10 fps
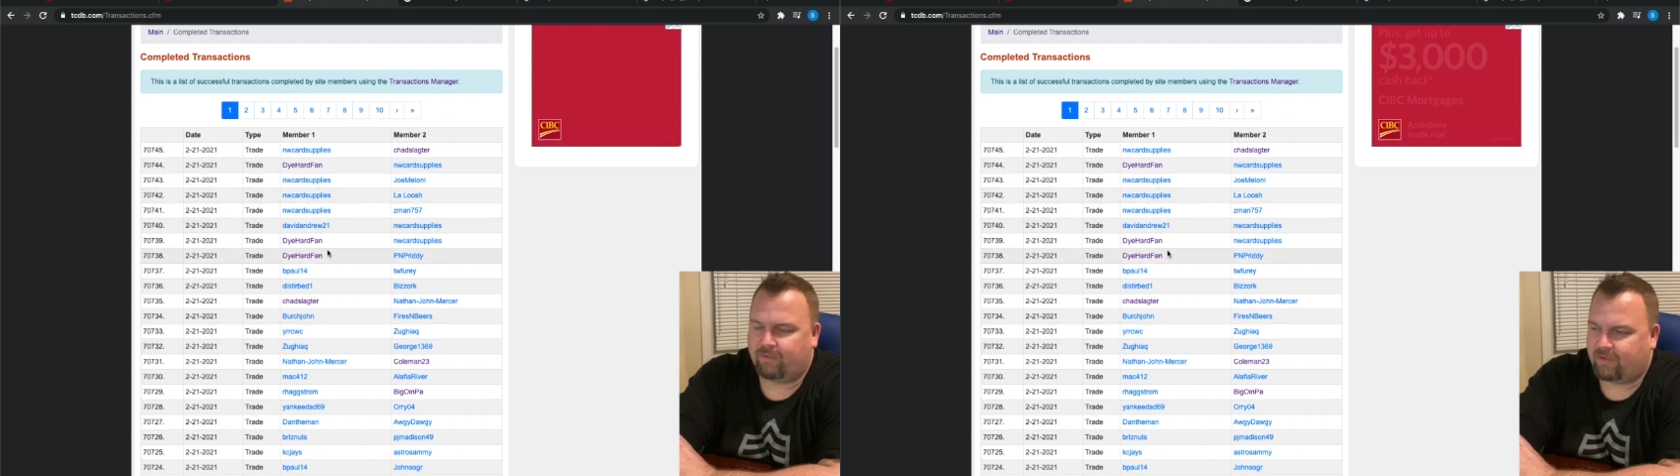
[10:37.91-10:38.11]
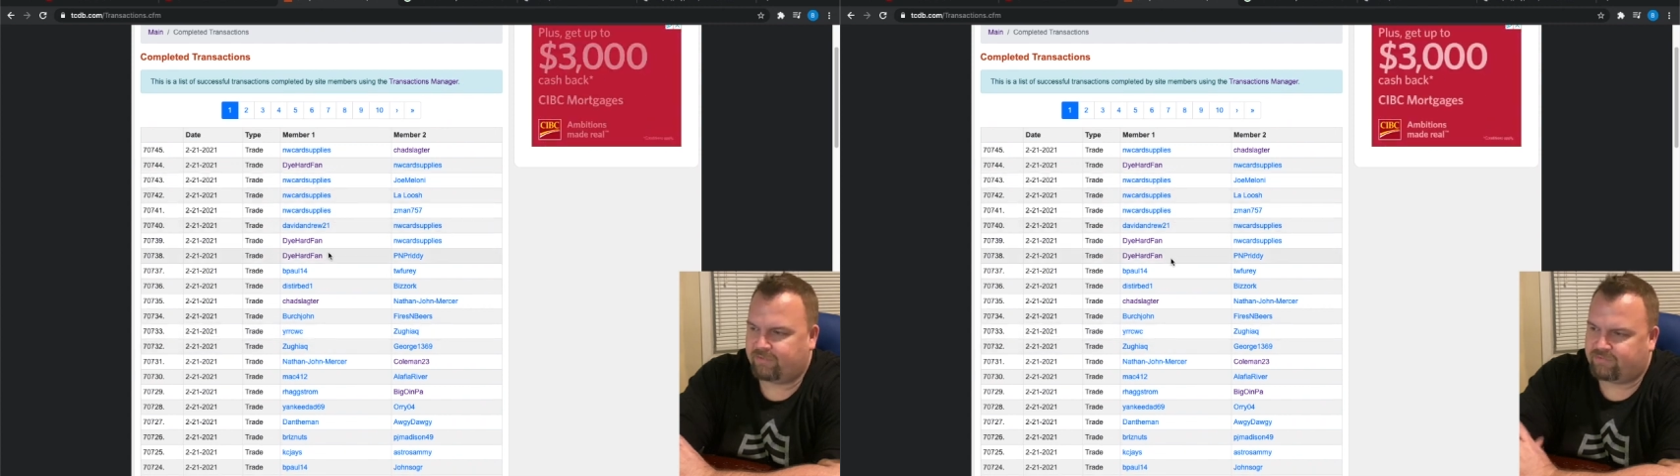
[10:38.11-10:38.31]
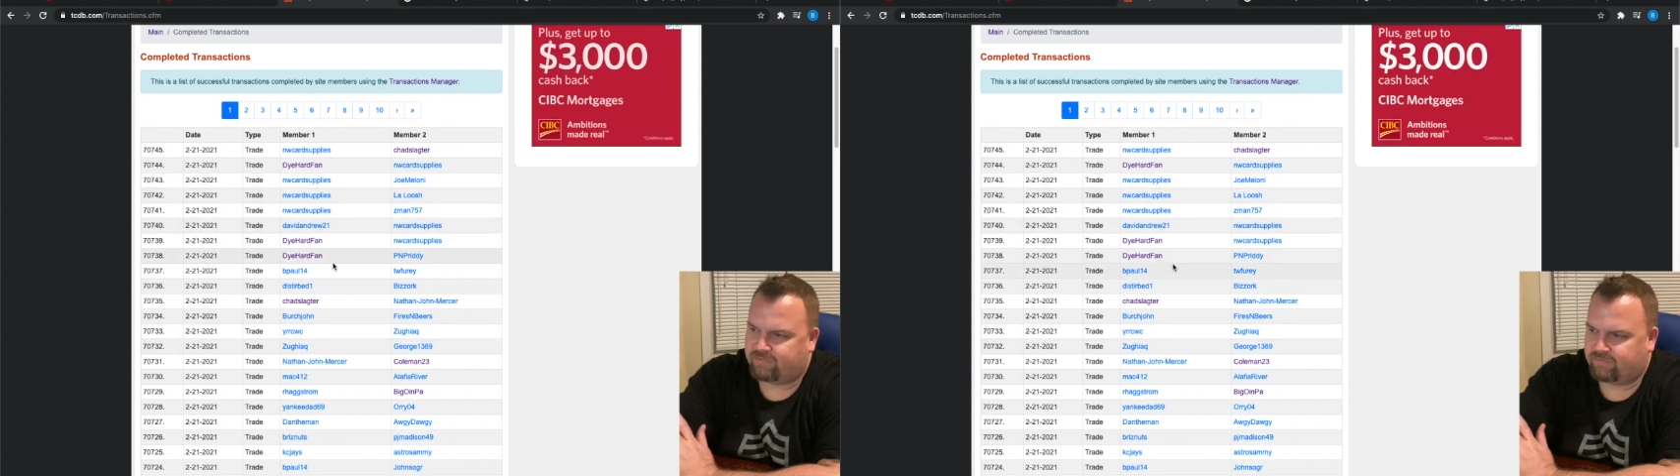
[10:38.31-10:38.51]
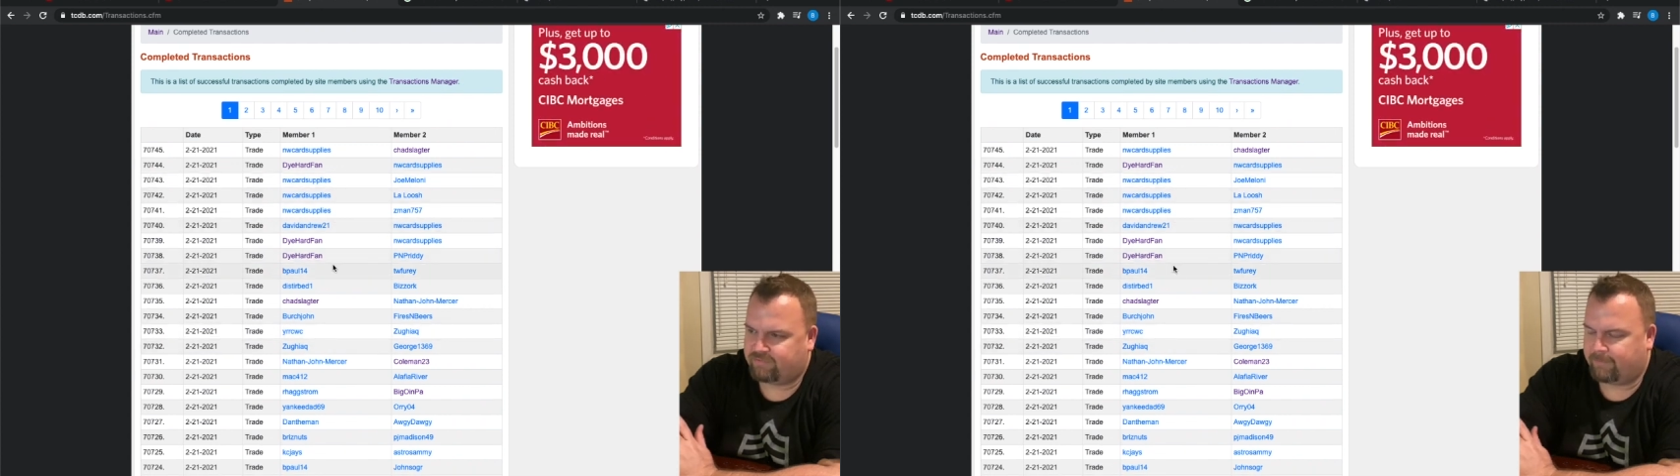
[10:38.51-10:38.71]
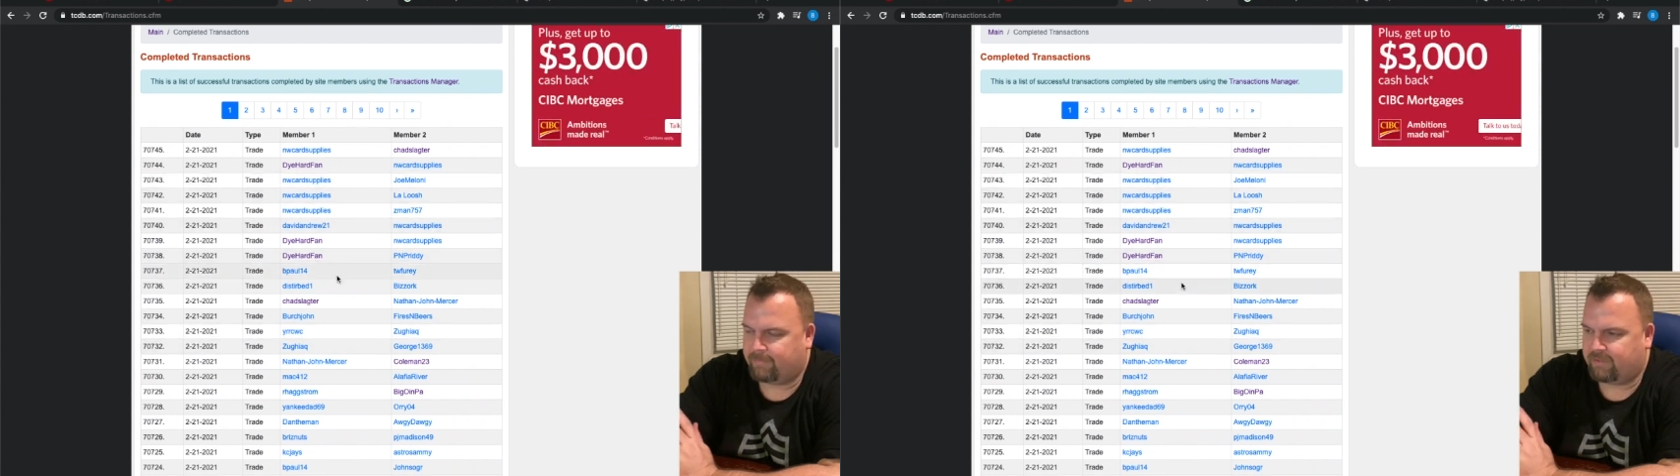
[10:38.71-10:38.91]
that's
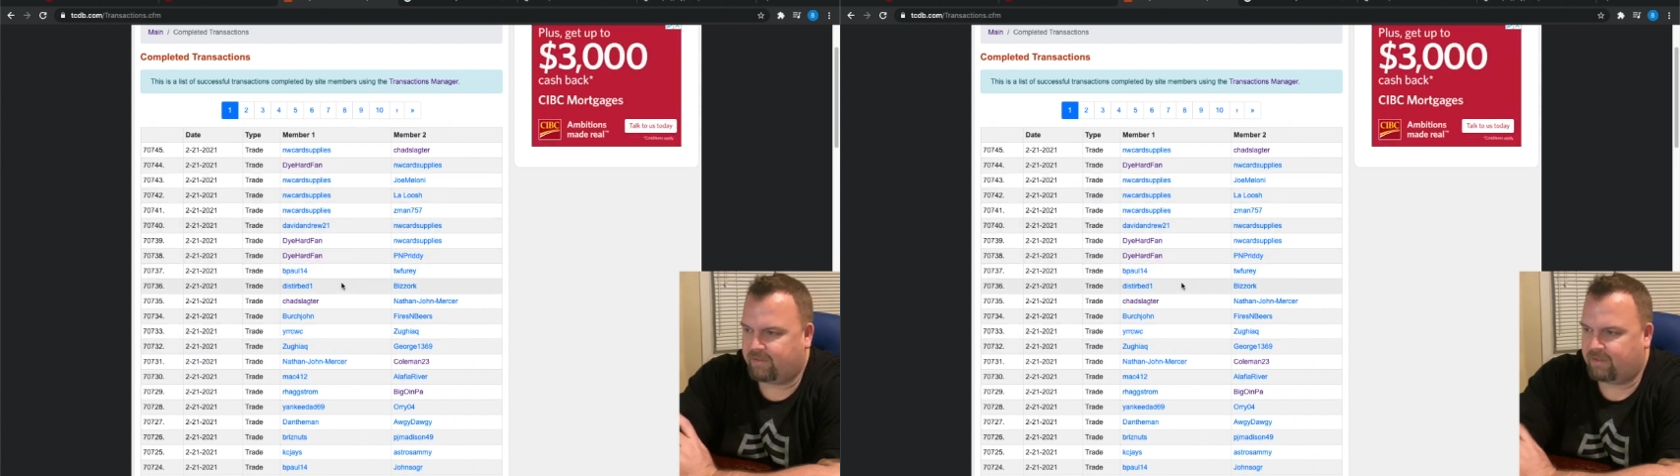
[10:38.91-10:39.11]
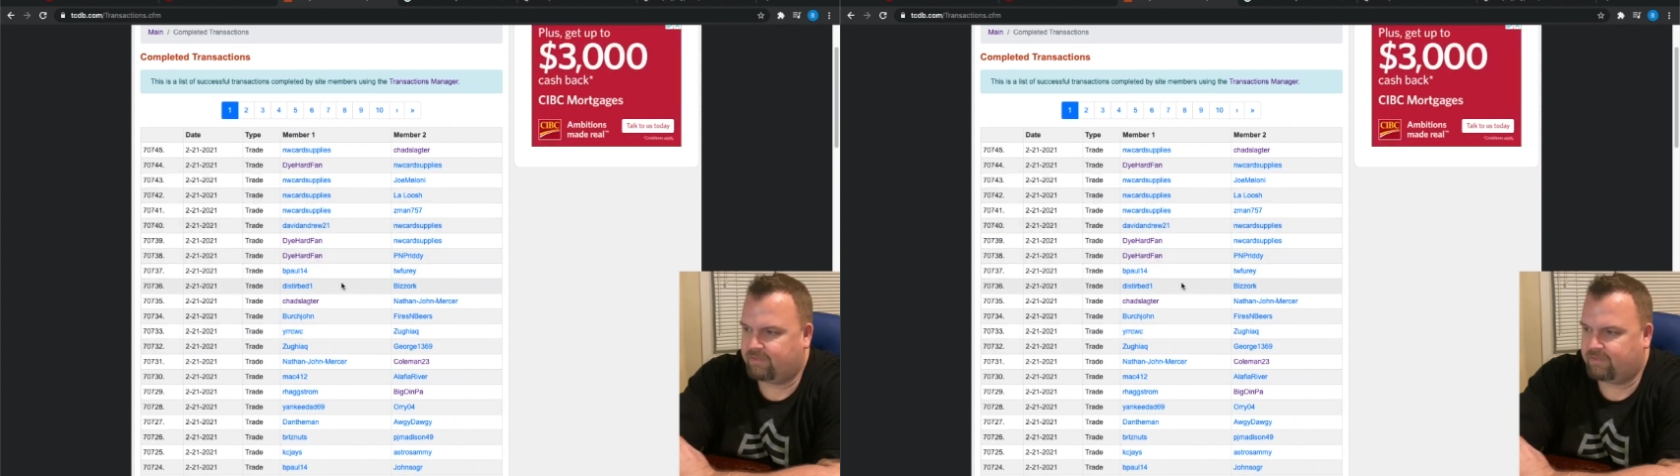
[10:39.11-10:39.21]
somebody that